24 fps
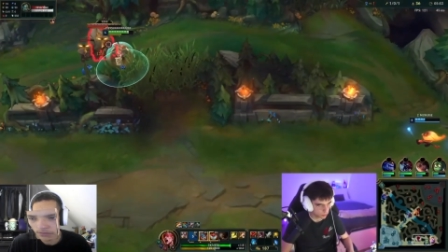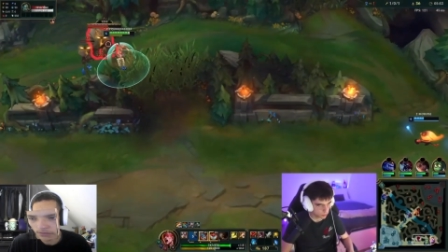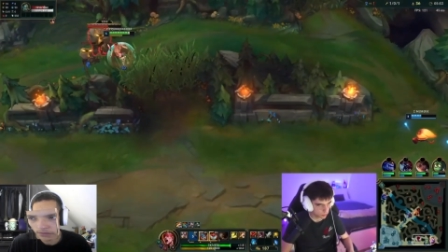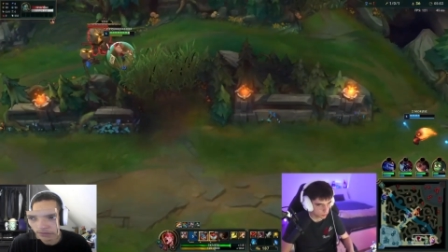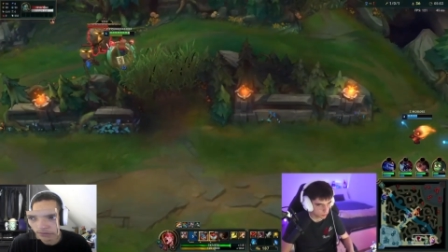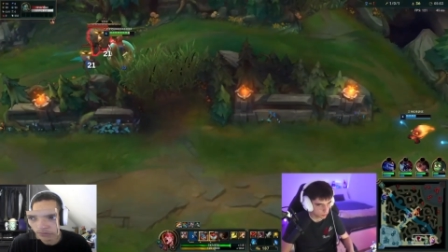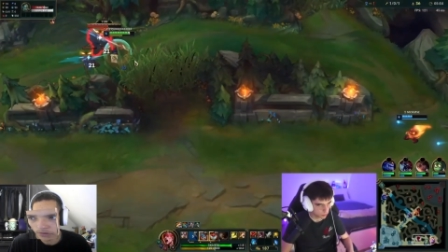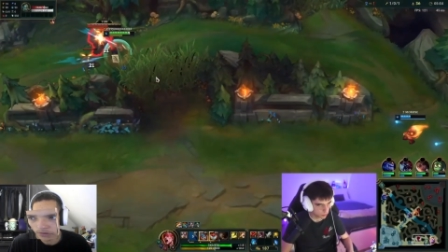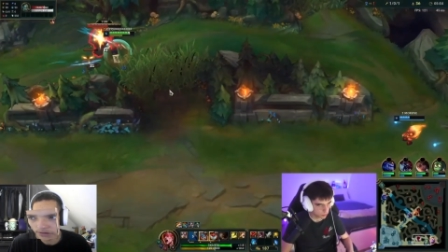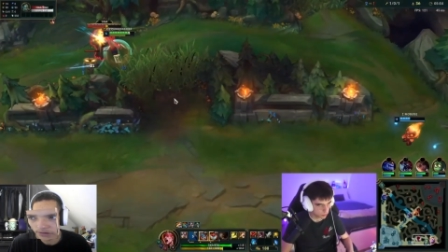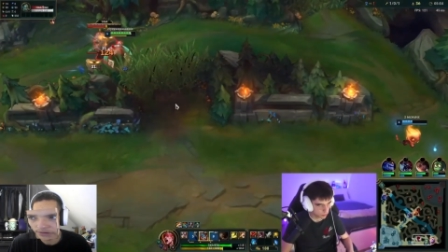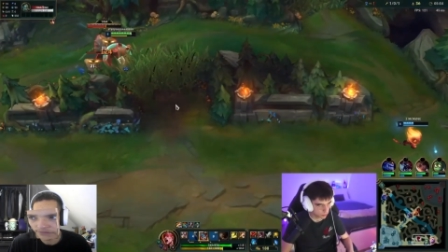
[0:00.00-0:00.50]

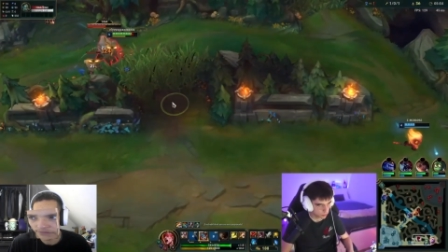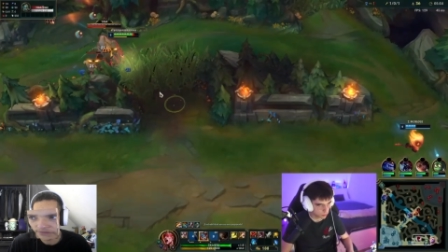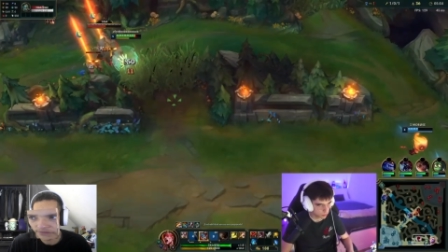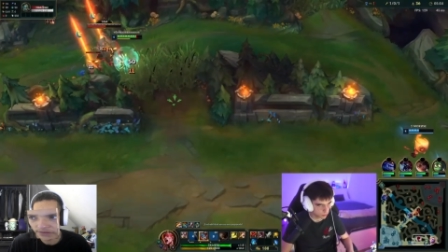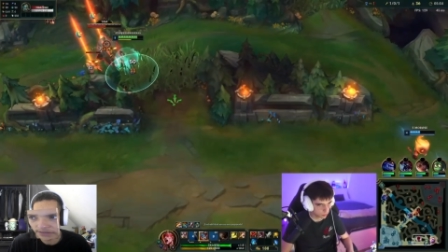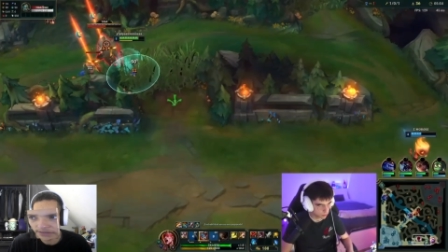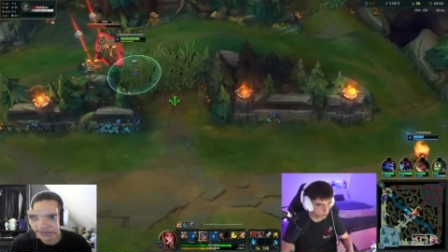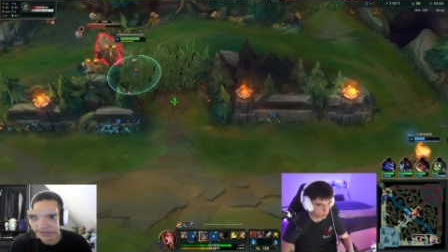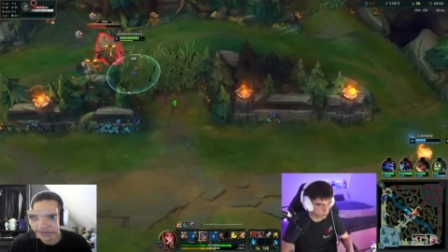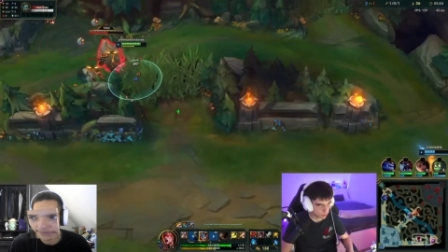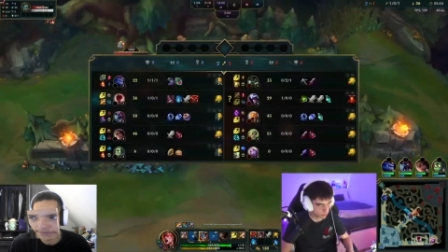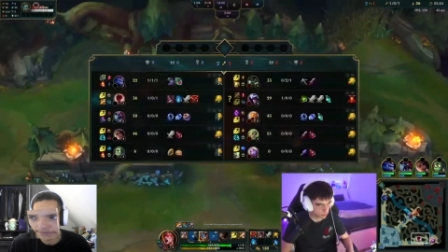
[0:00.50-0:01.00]
Wonder if
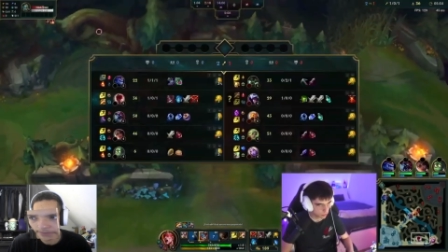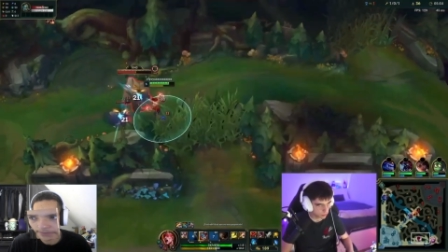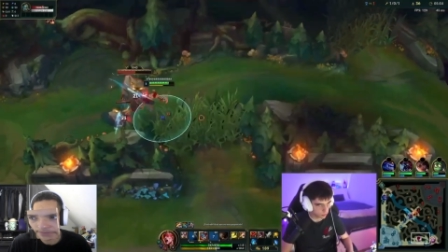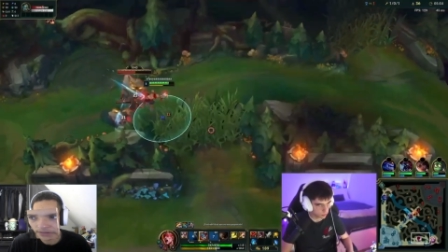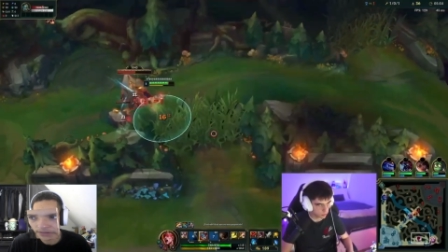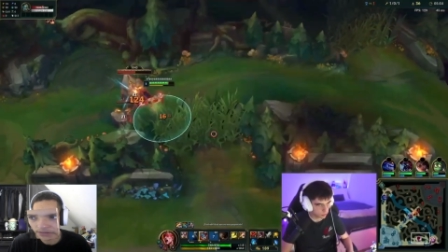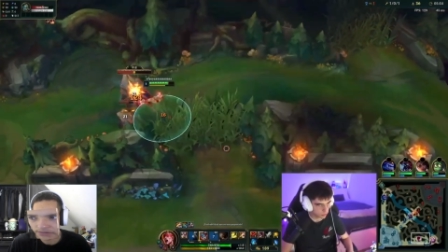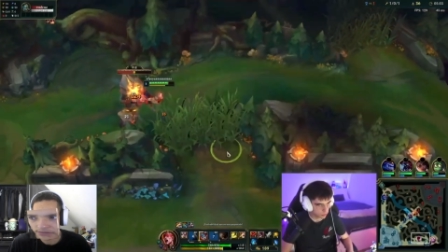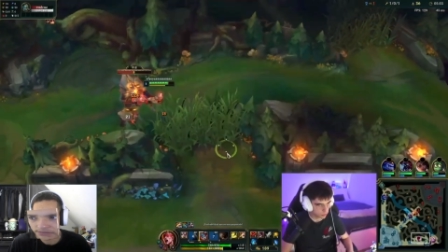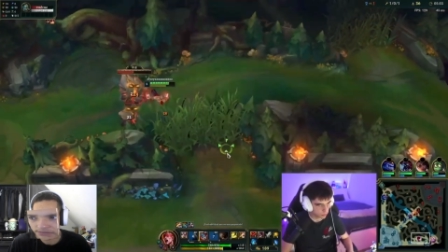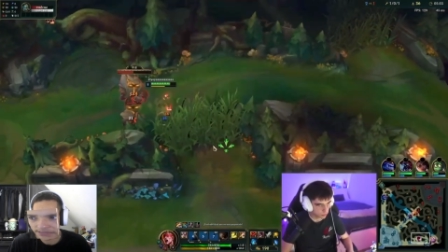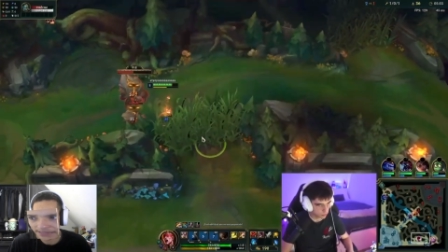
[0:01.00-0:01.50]
he maybe
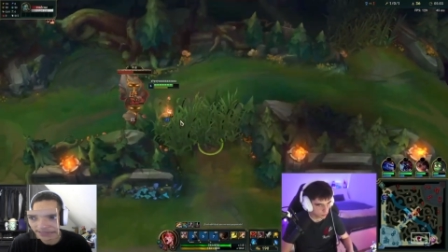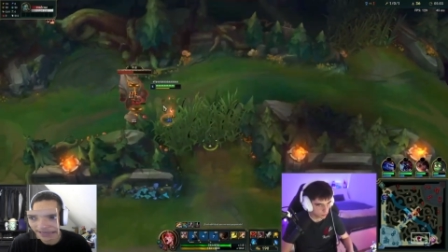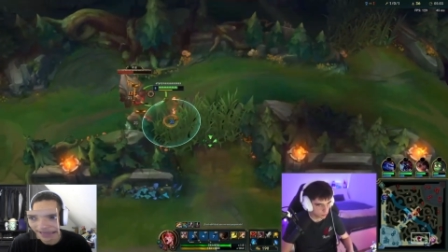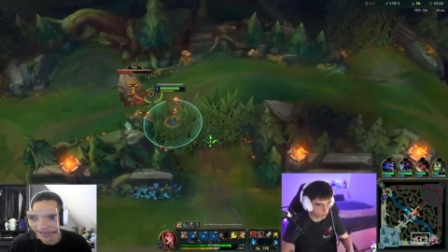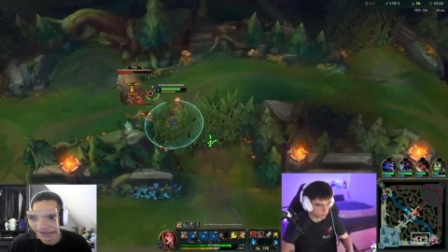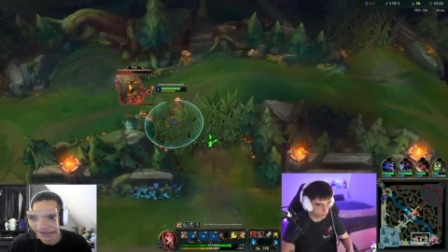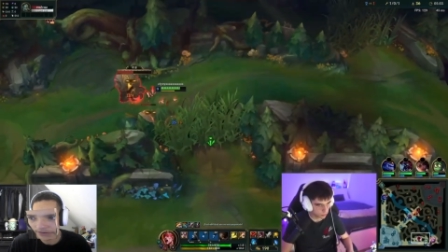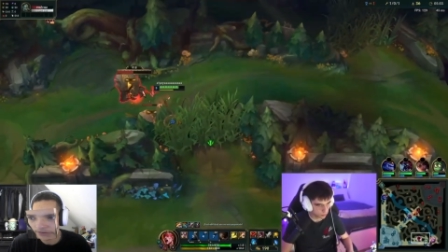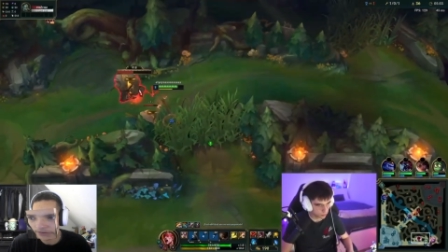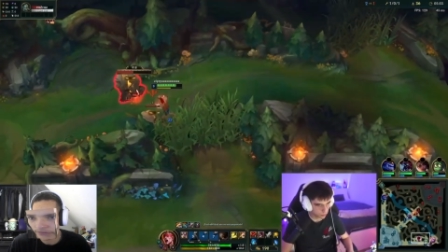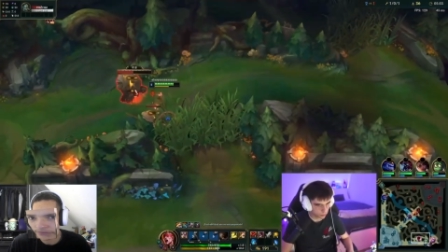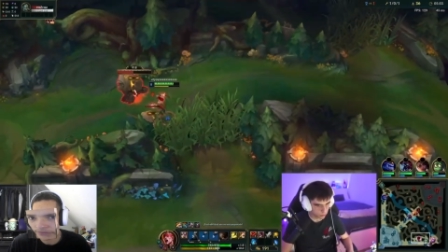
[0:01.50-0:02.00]
looks to
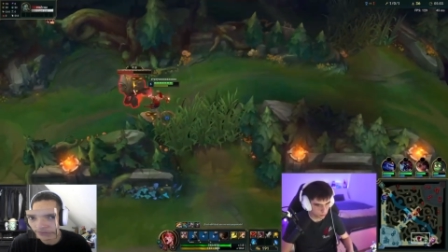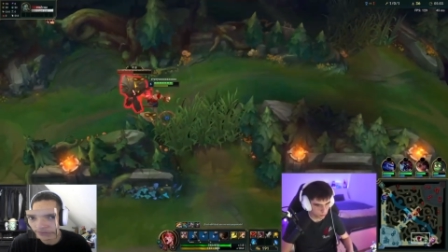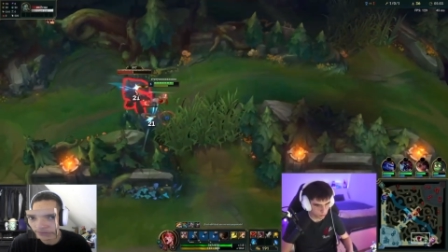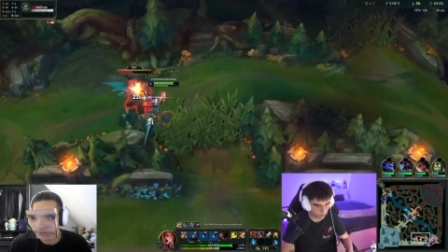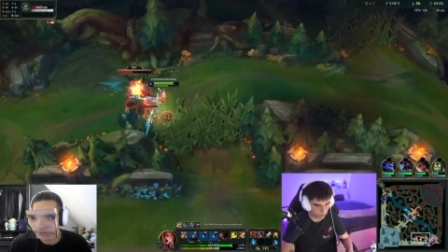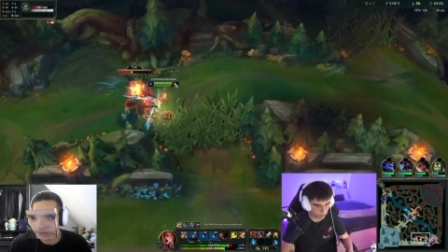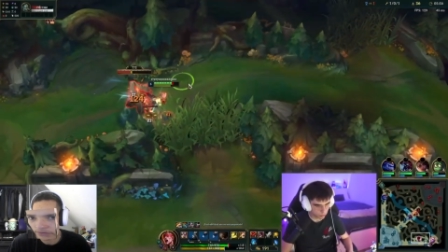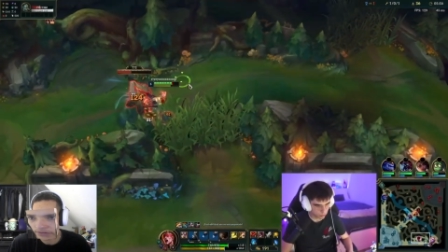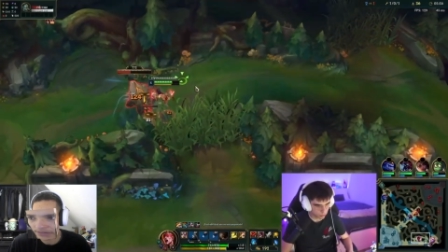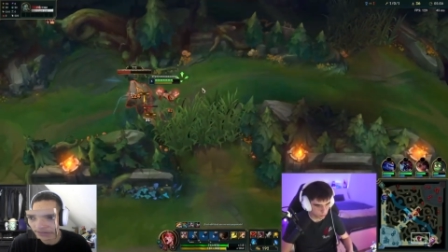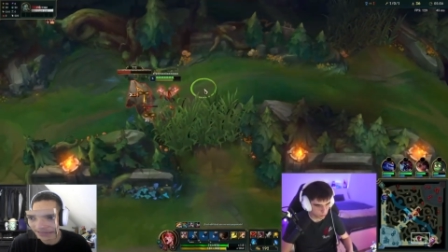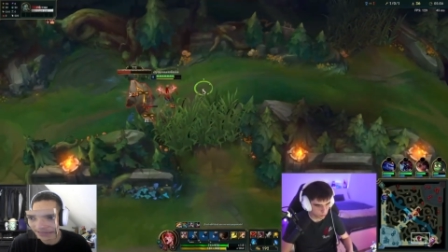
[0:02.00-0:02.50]
gank on,
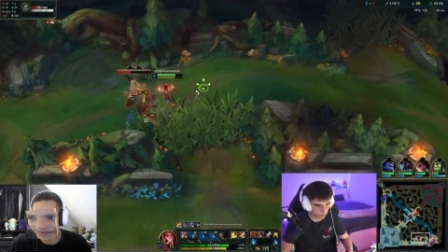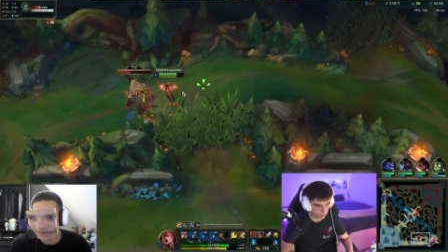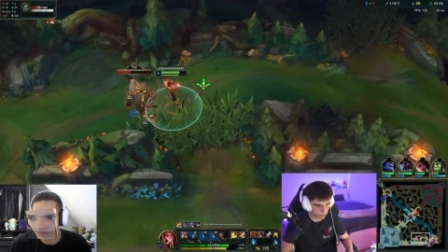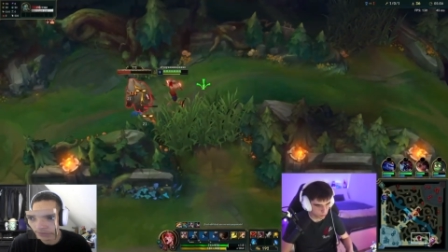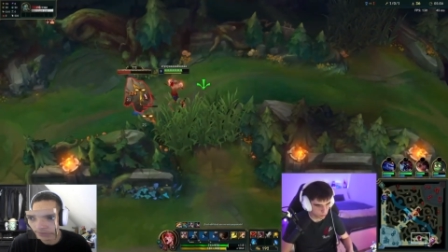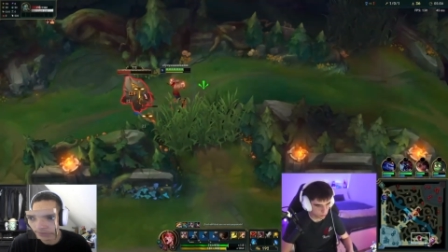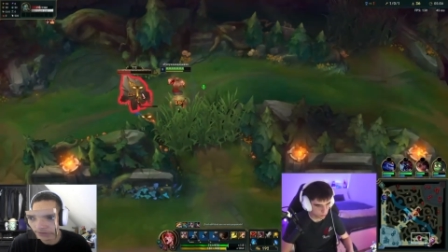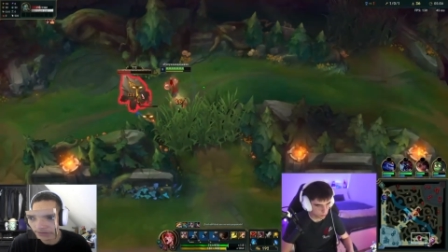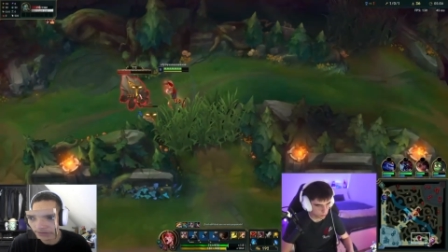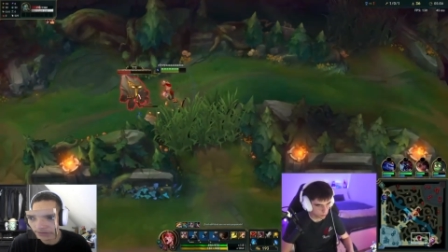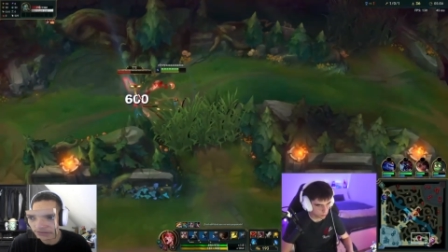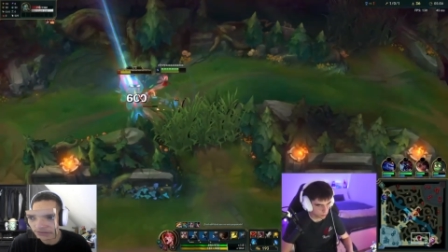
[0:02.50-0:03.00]
on a tower
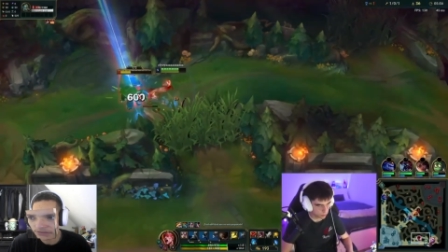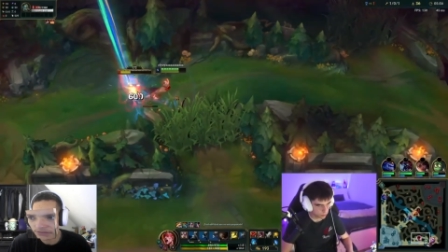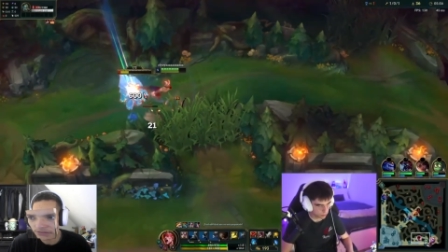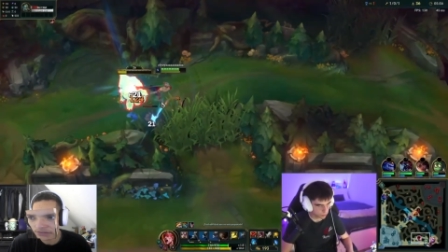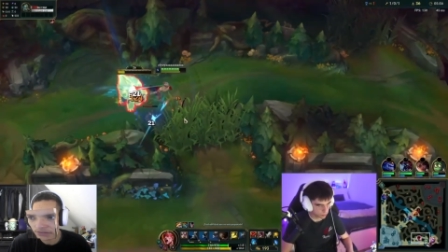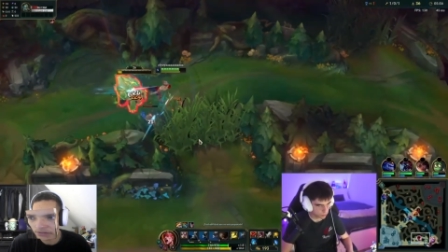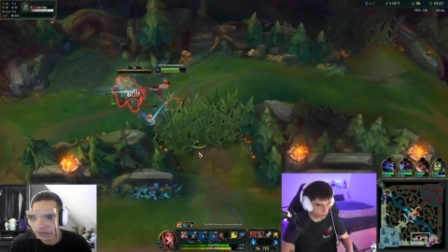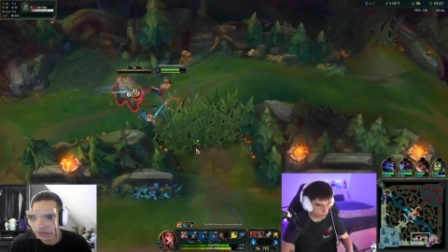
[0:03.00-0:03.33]
push,